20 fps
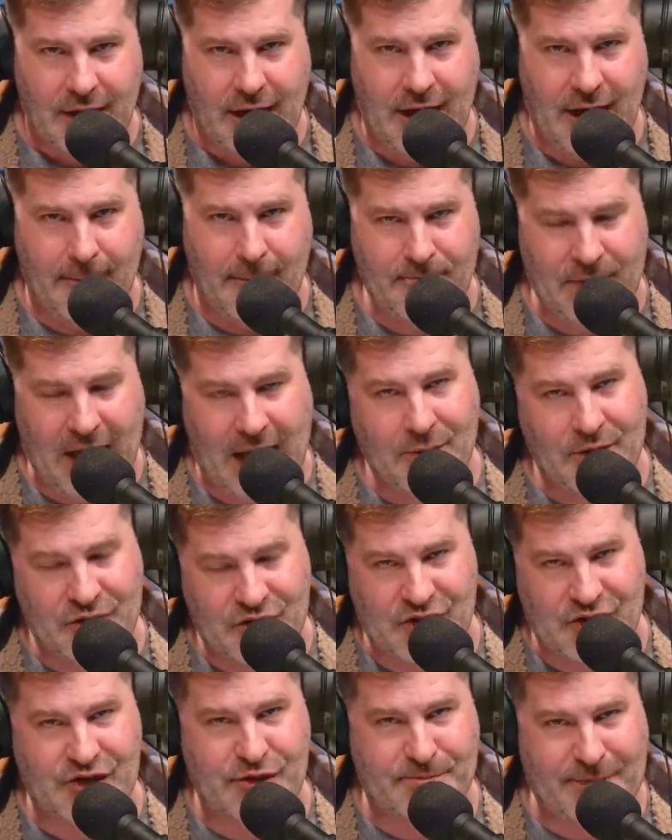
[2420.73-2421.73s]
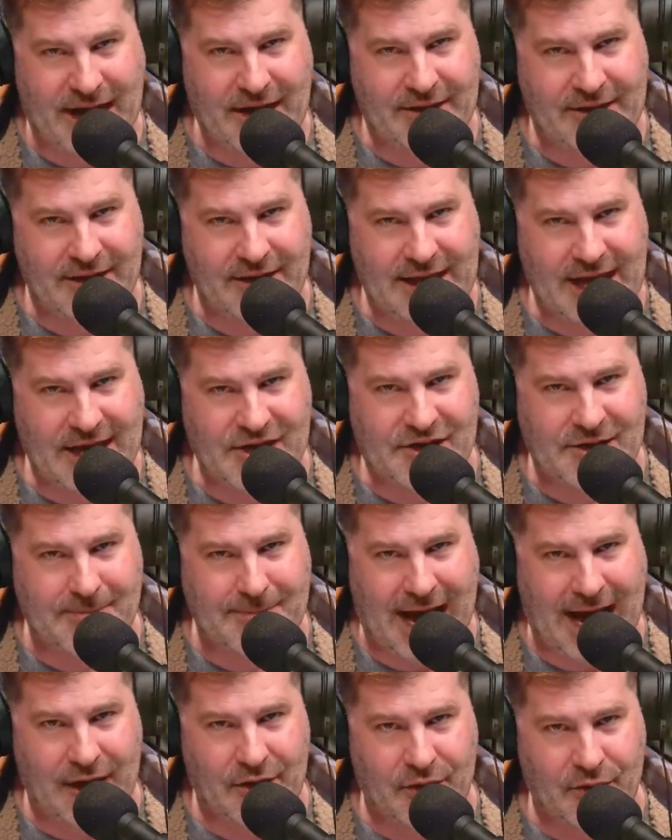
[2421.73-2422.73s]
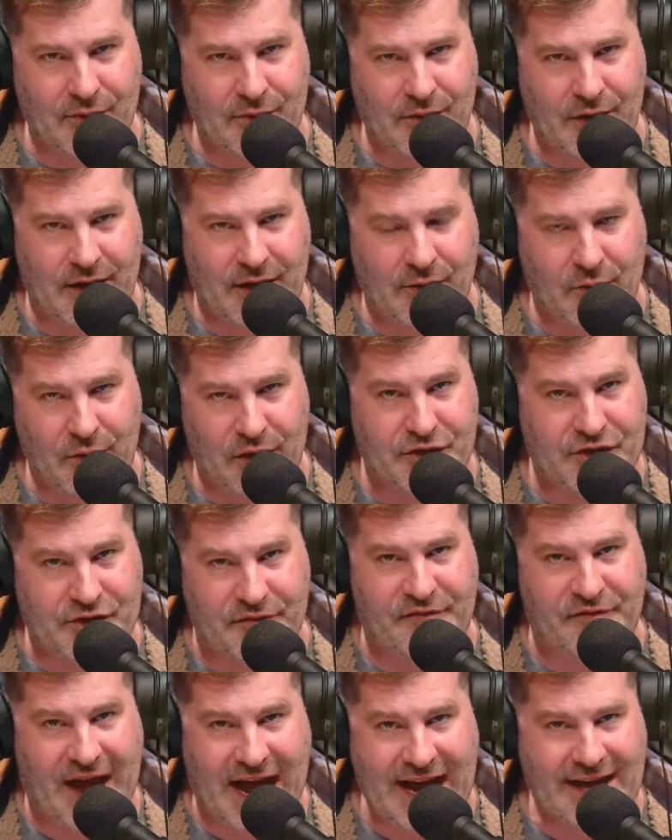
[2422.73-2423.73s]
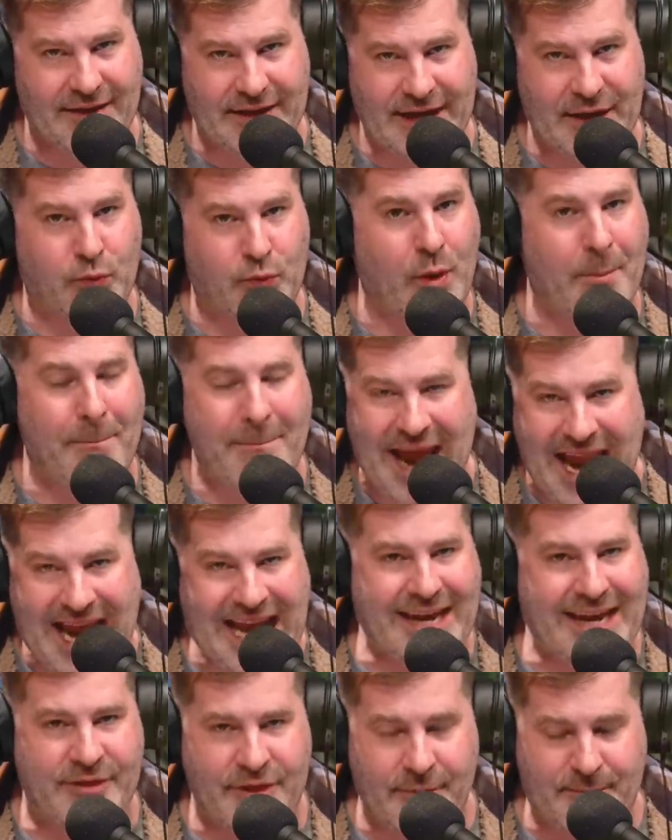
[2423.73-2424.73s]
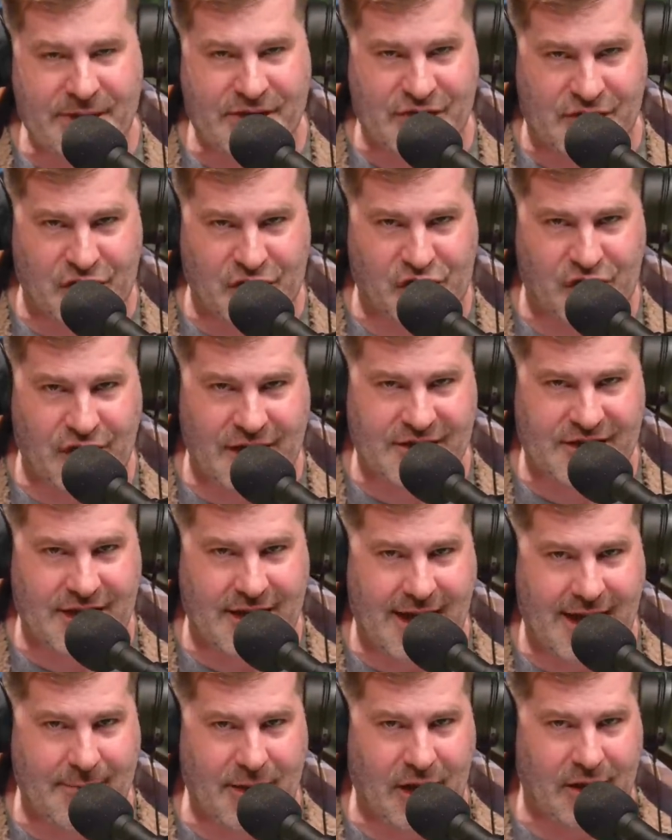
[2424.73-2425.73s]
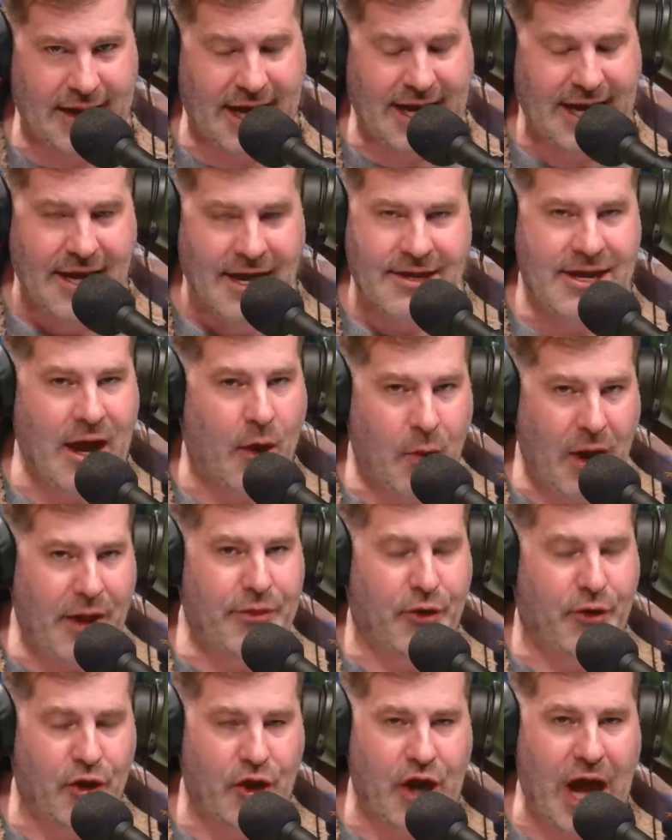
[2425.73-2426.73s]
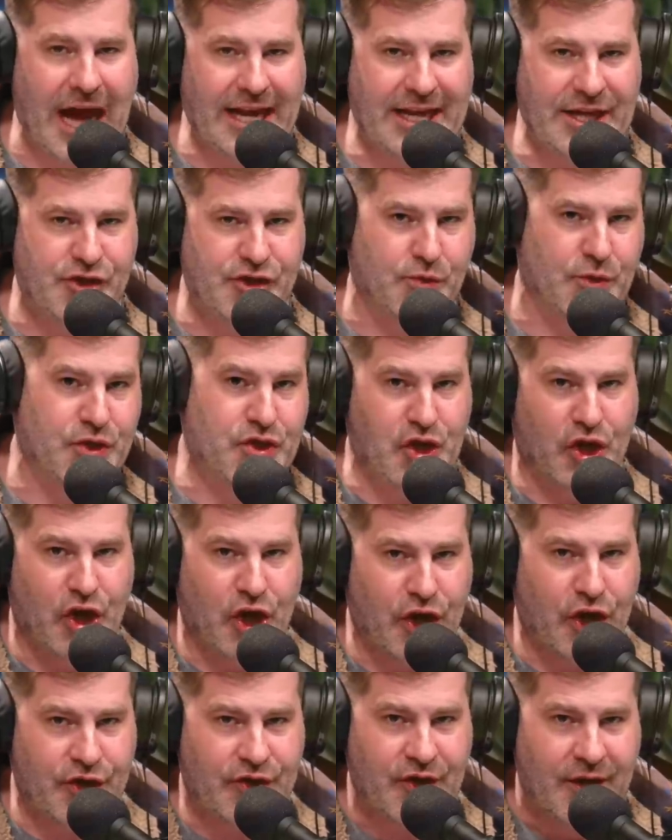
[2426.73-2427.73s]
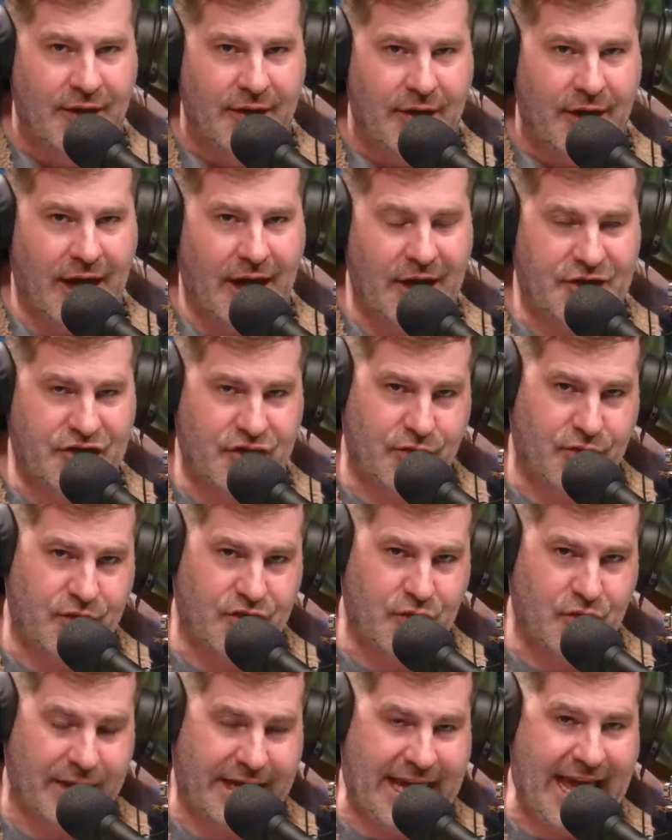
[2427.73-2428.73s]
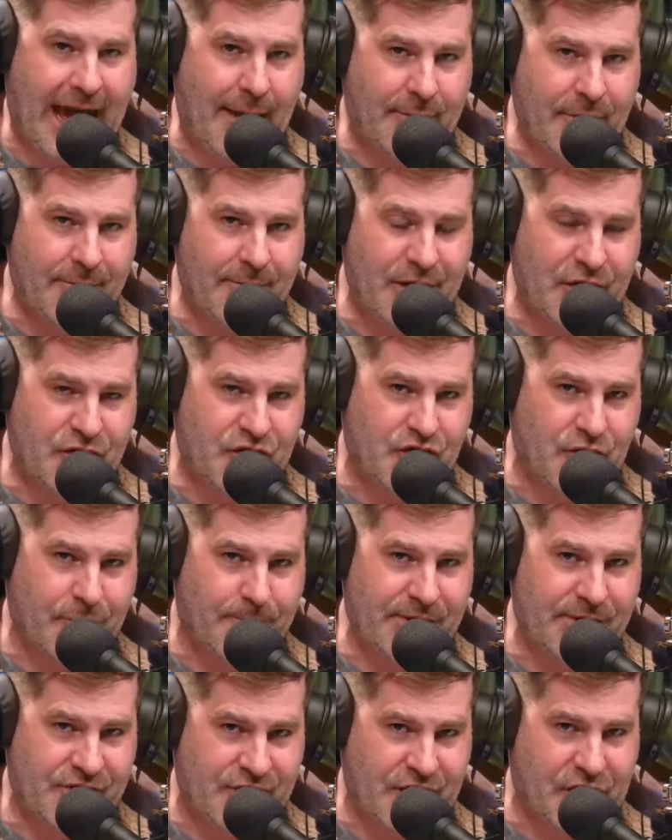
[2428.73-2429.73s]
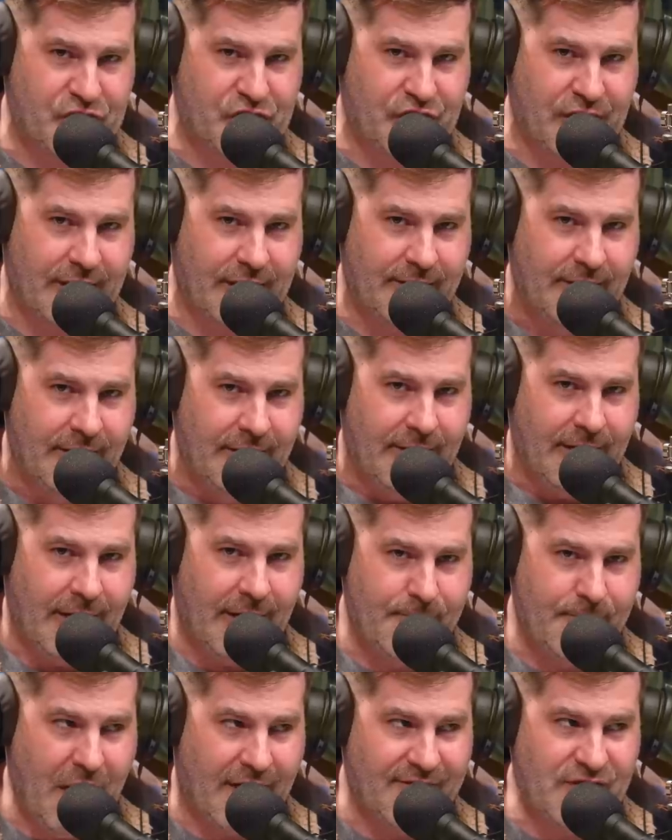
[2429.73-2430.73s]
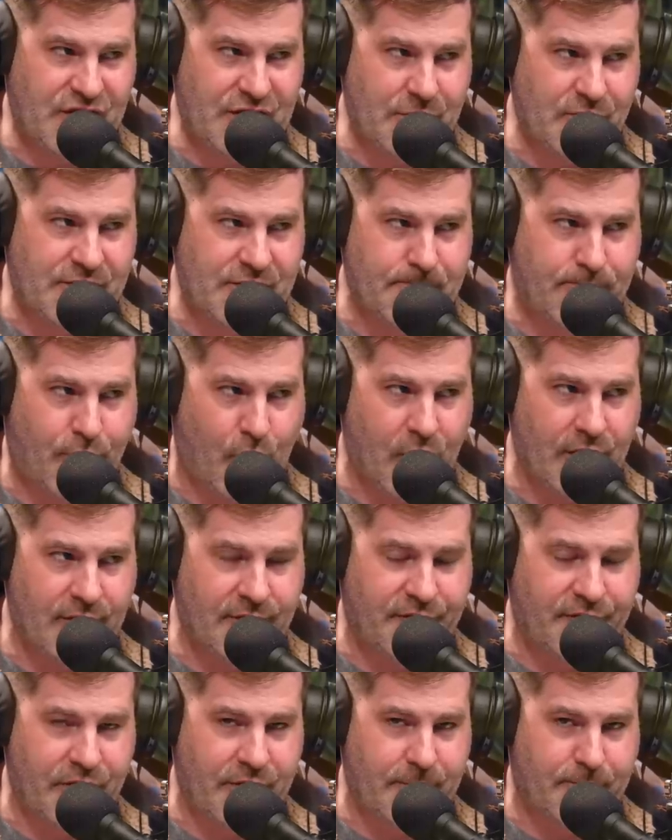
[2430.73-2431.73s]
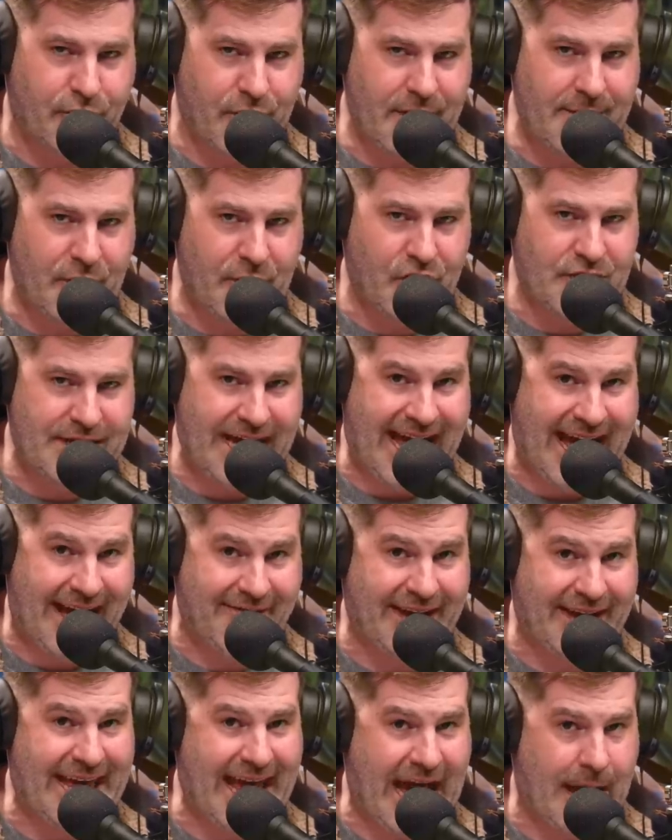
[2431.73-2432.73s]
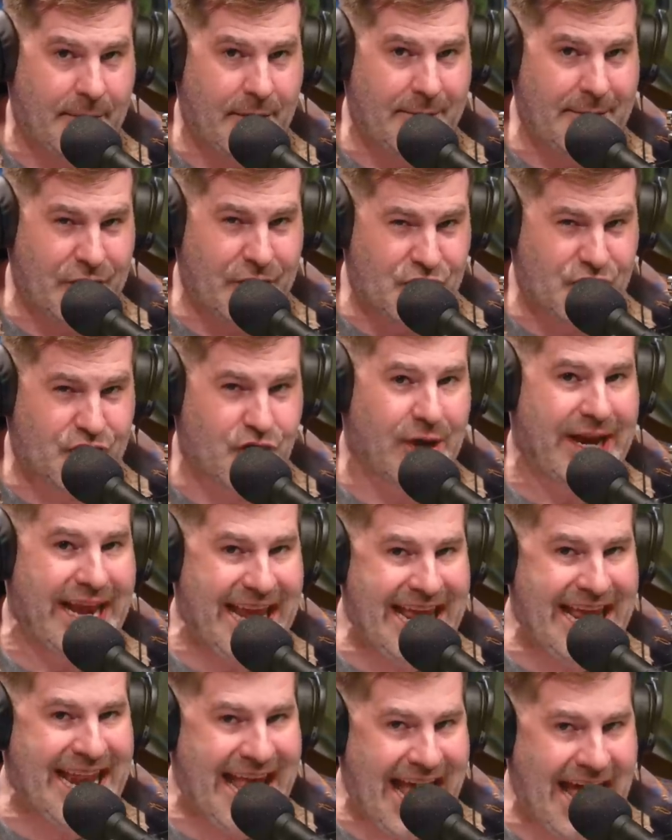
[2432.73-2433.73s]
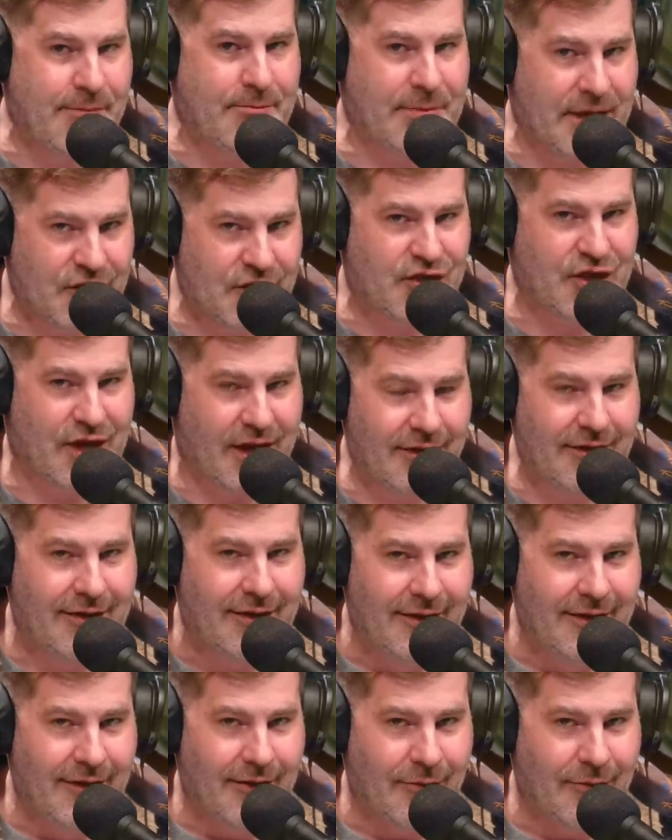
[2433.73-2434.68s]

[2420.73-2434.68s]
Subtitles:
I would suspect that Kaycee Madu will defiantly remain in the position as an MLA. Now, whether or not he's returned to a cabinet minister position, obviously, it was important for the premier to have a cabinet minister in Edmonton.